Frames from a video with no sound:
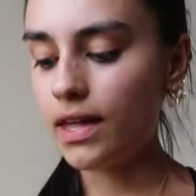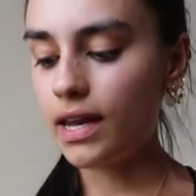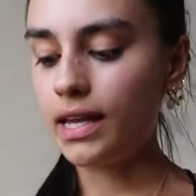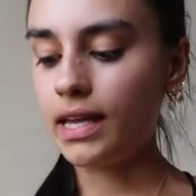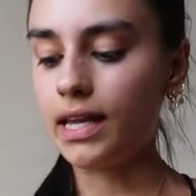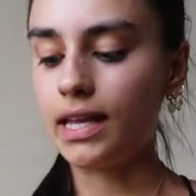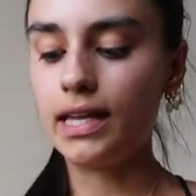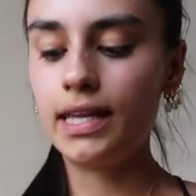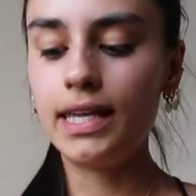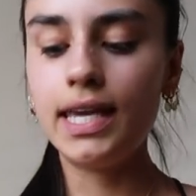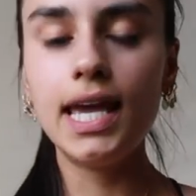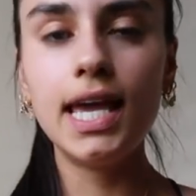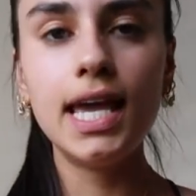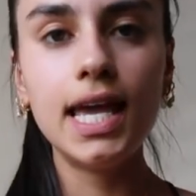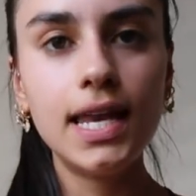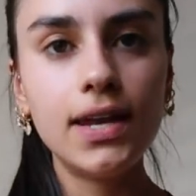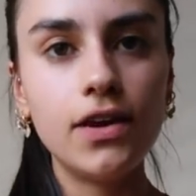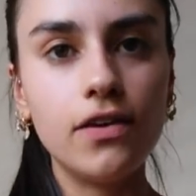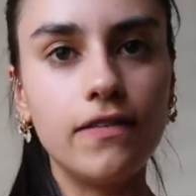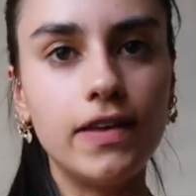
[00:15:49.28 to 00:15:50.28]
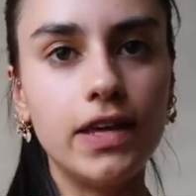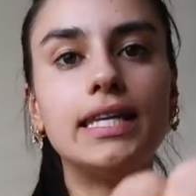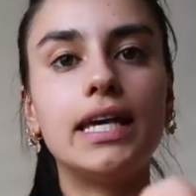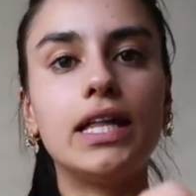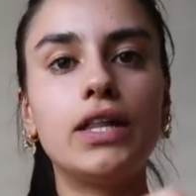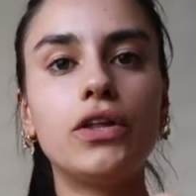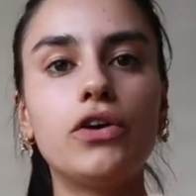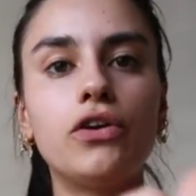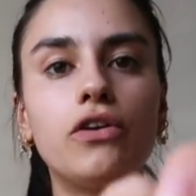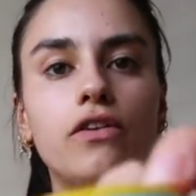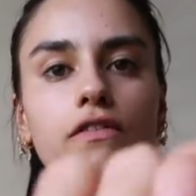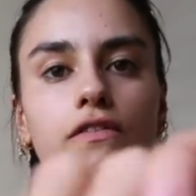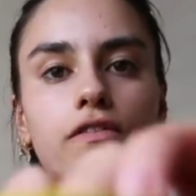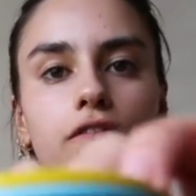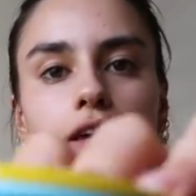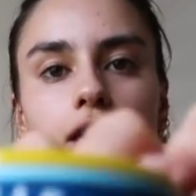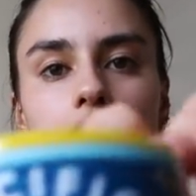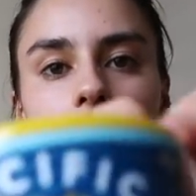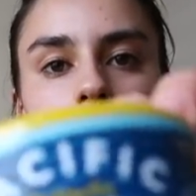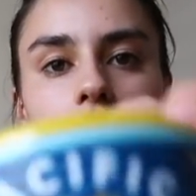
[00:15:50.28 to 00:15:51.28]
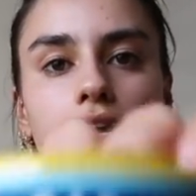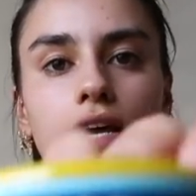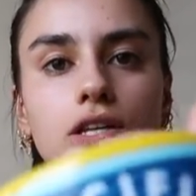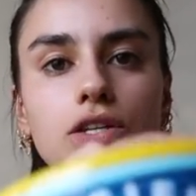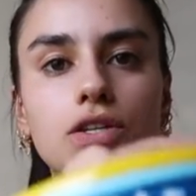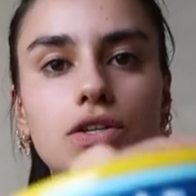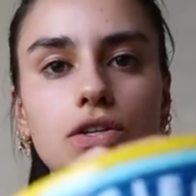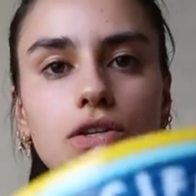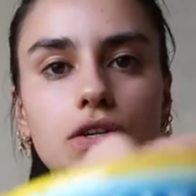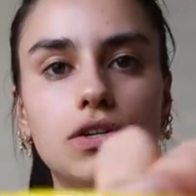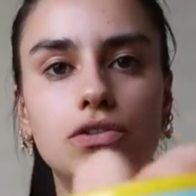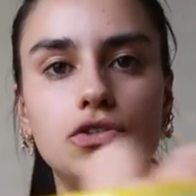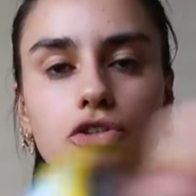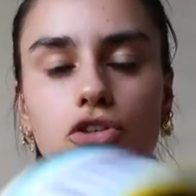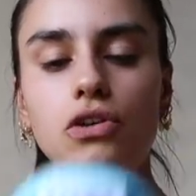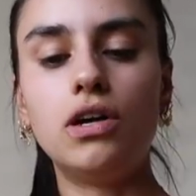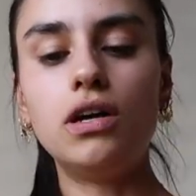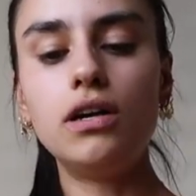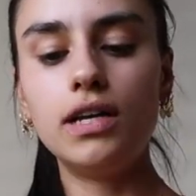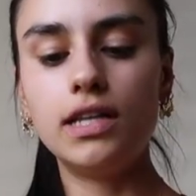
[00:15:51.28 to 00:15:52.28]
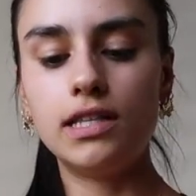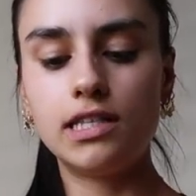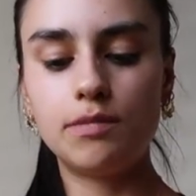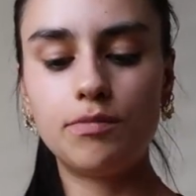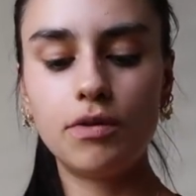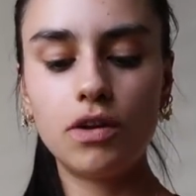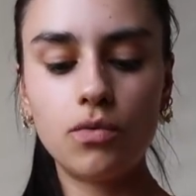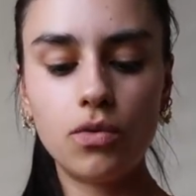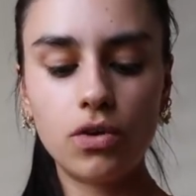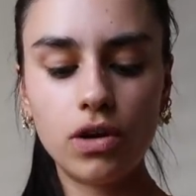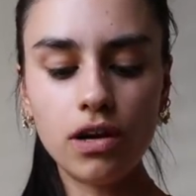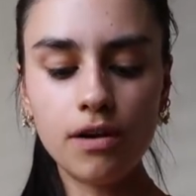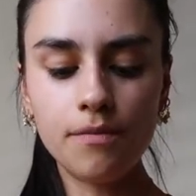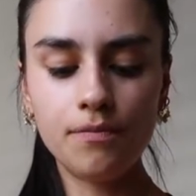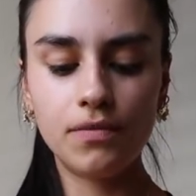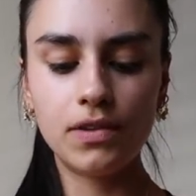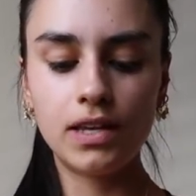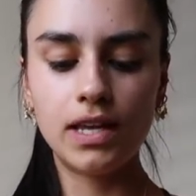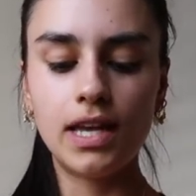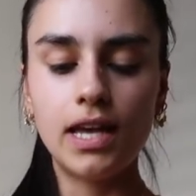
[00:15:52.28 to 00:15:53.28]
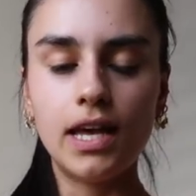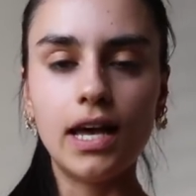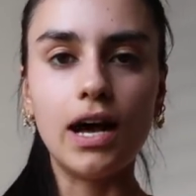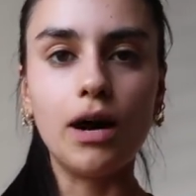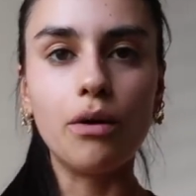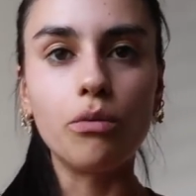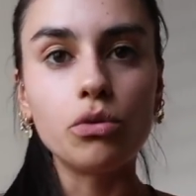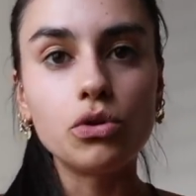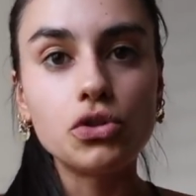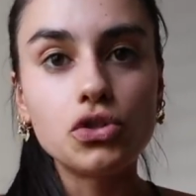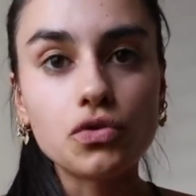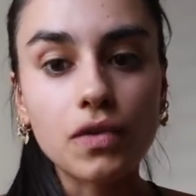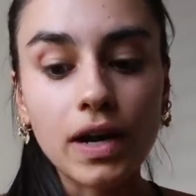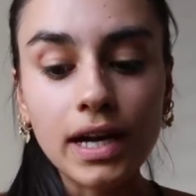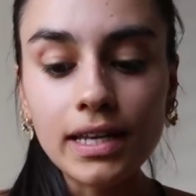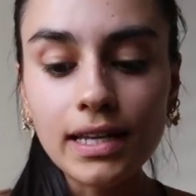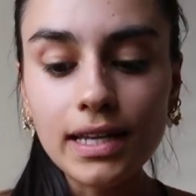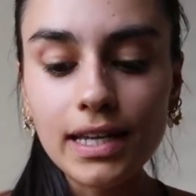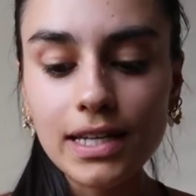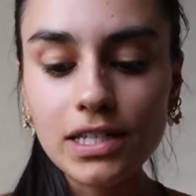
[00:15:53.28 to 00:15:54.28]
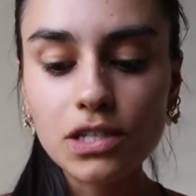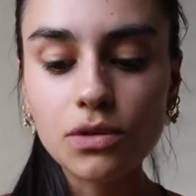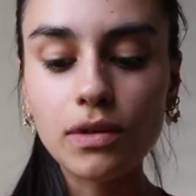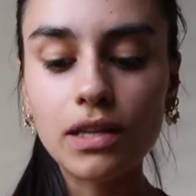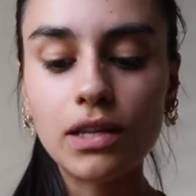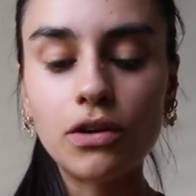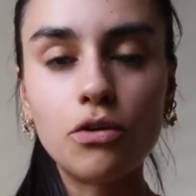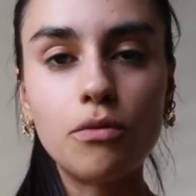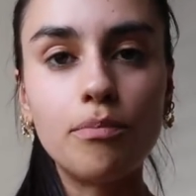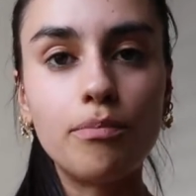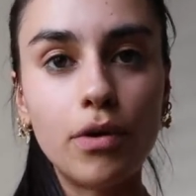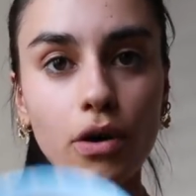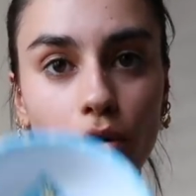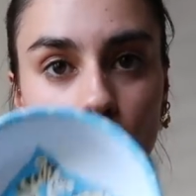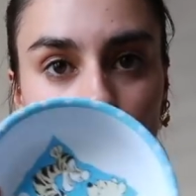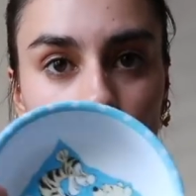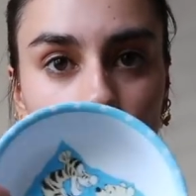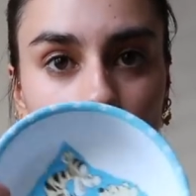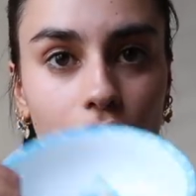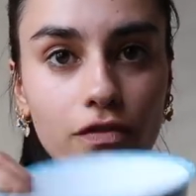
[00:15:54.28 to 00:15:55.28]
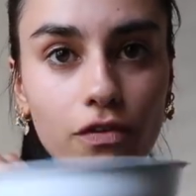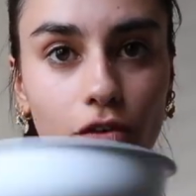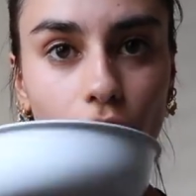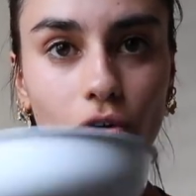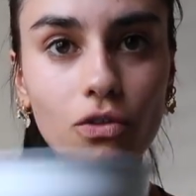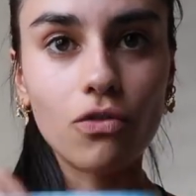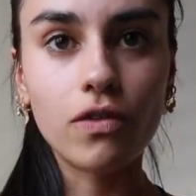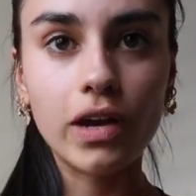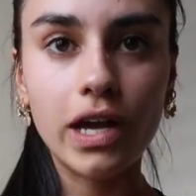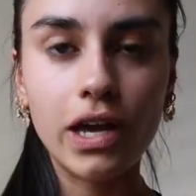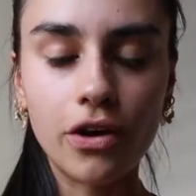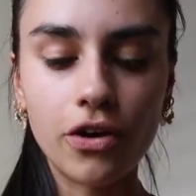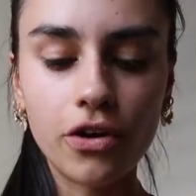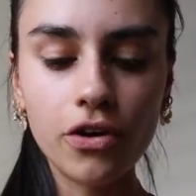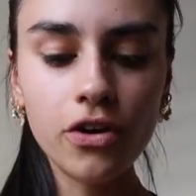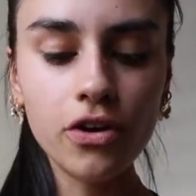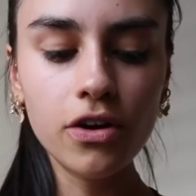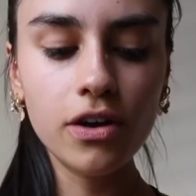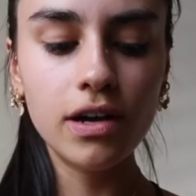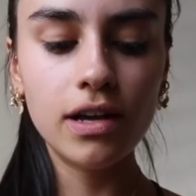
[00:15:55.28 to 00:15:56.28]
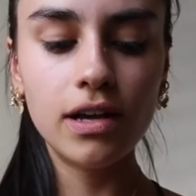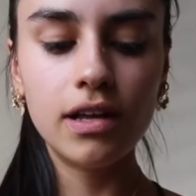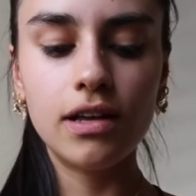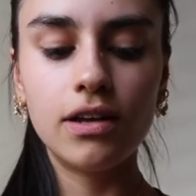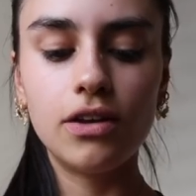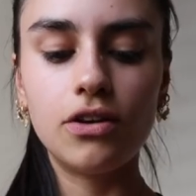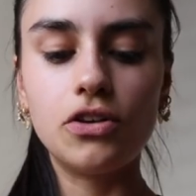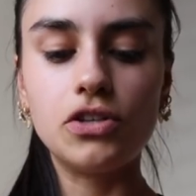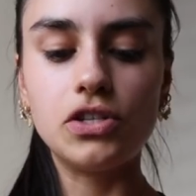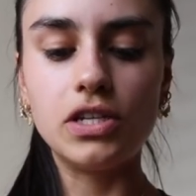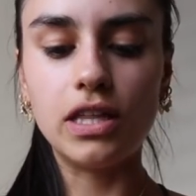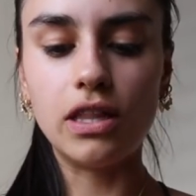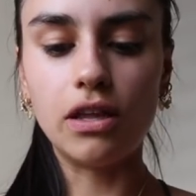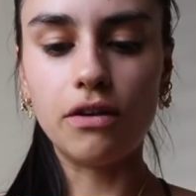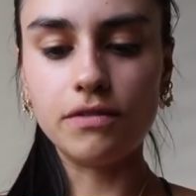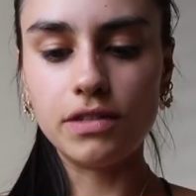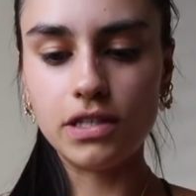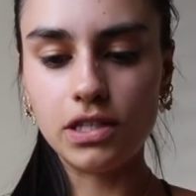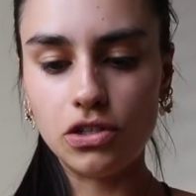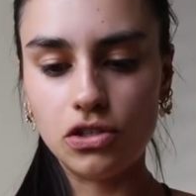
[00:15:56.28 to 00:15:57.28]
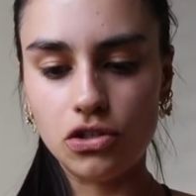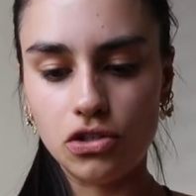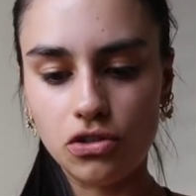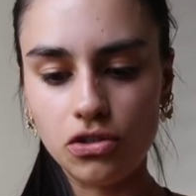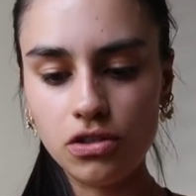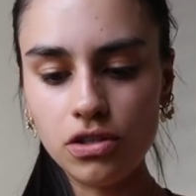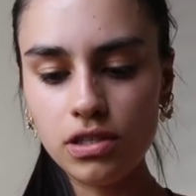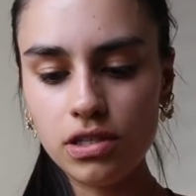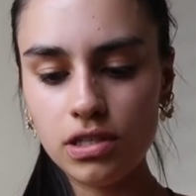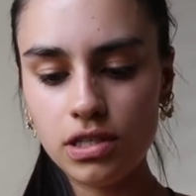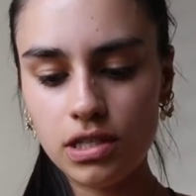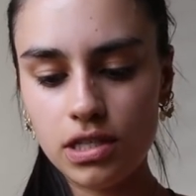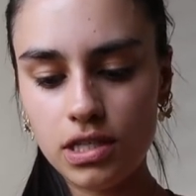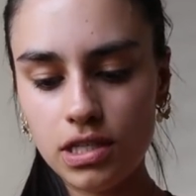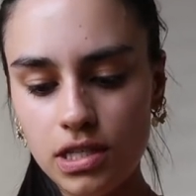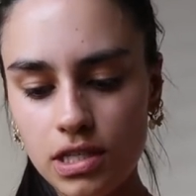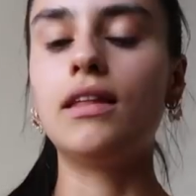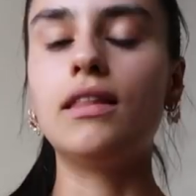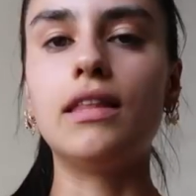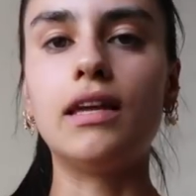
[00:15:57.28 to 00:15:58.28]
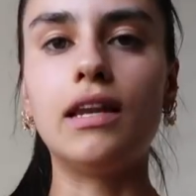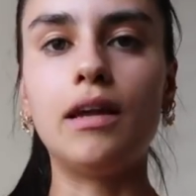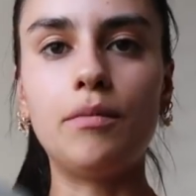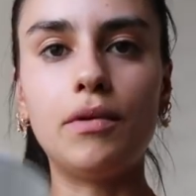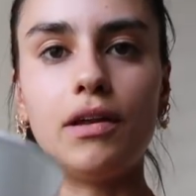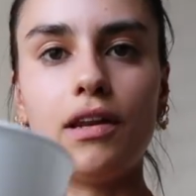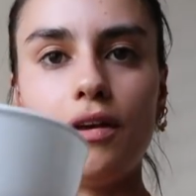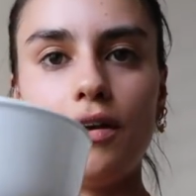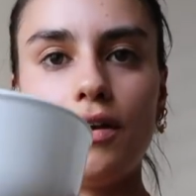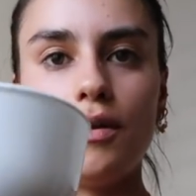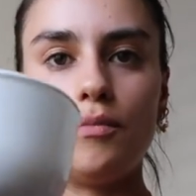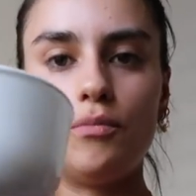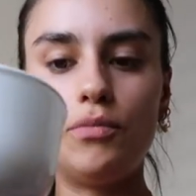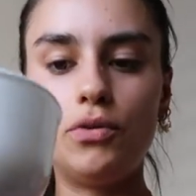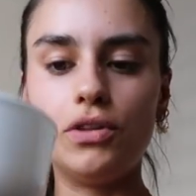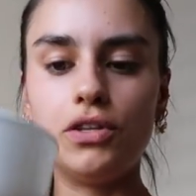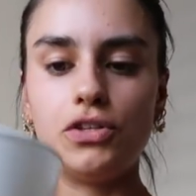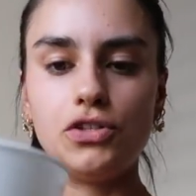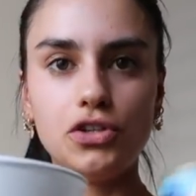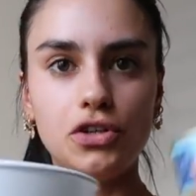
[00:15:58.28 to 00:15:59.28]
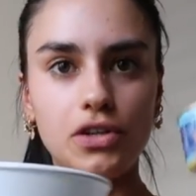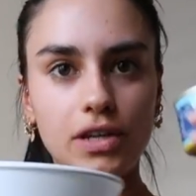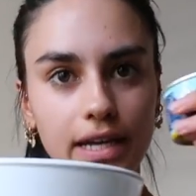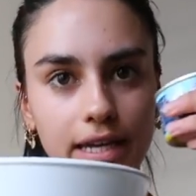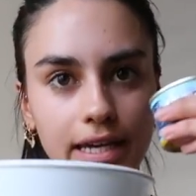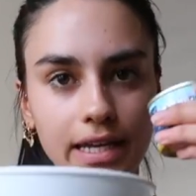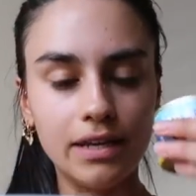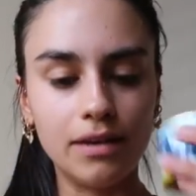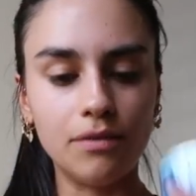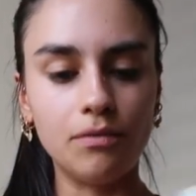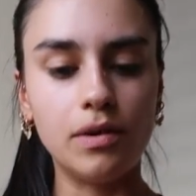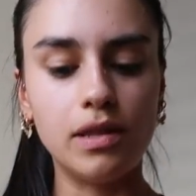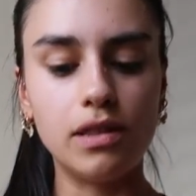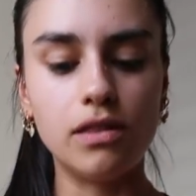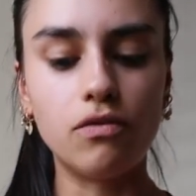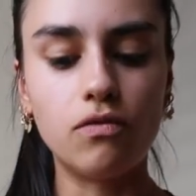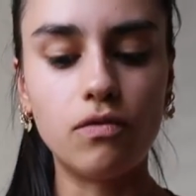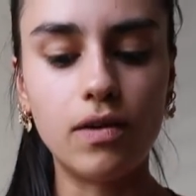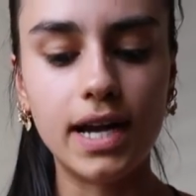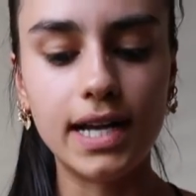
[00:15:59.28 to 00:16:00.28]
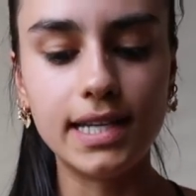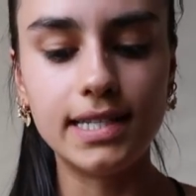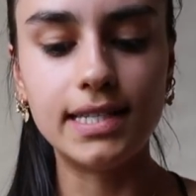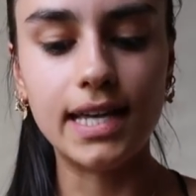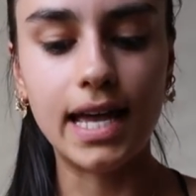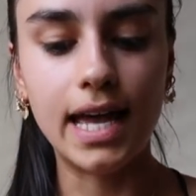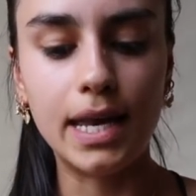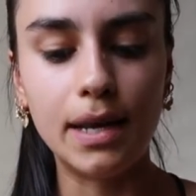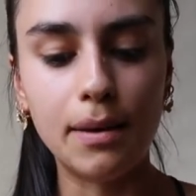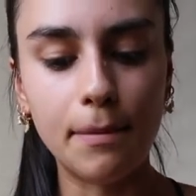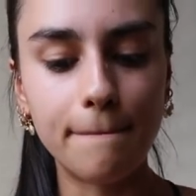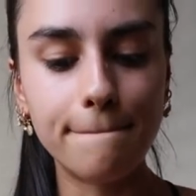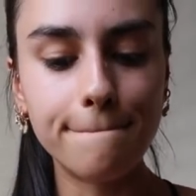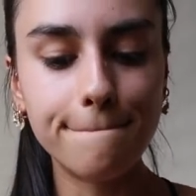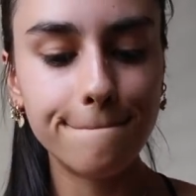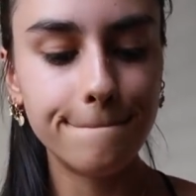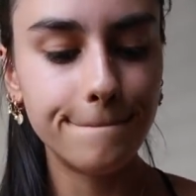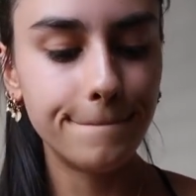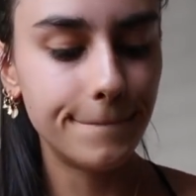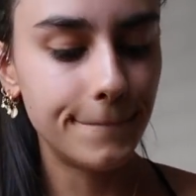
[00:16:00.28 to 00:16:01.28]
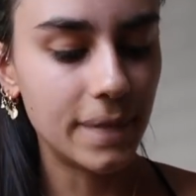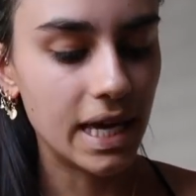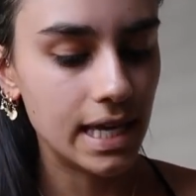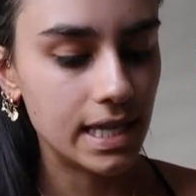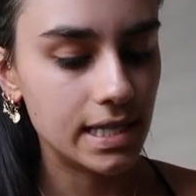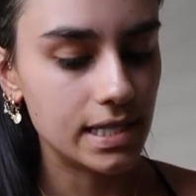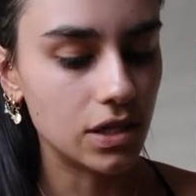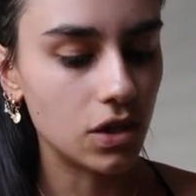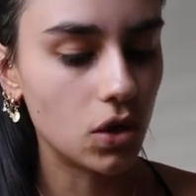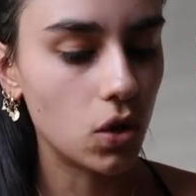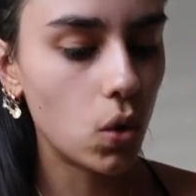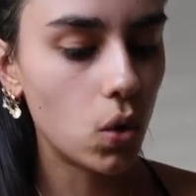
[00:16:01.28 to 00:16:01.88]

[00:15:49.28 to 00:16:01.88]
then I get a can of yellowfin tuna in spring water. I will drain it into a little bowl for Rio because she loves the juice. Then I'm gonna put the tuna in with the rice and peas and